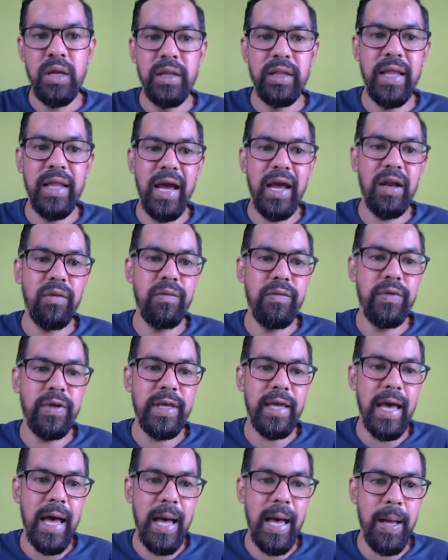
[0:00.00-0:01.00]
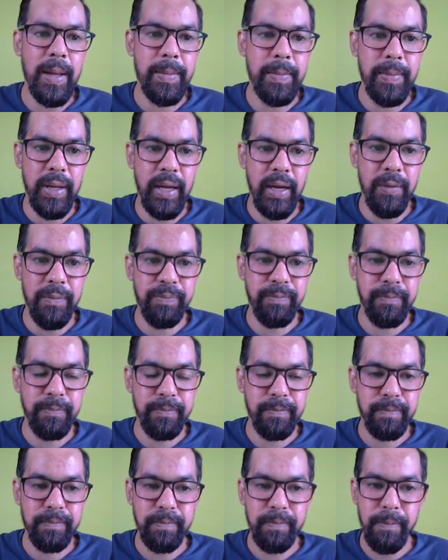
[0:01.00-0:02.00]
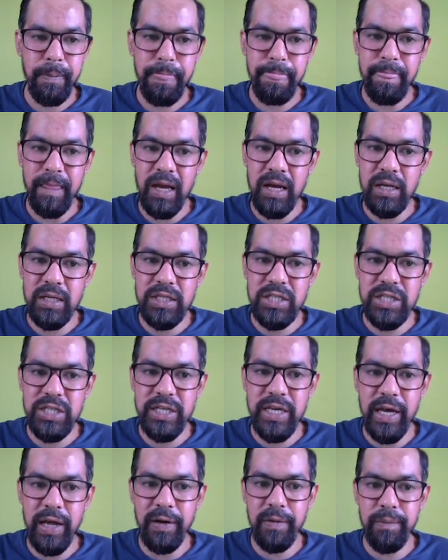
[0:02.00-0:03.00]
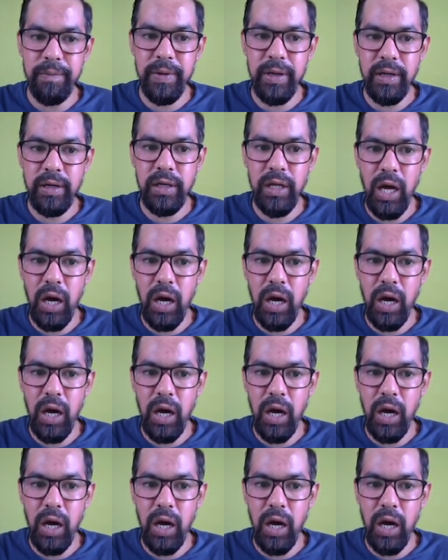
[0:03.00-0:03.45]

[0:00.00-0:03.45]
Then we have GNP.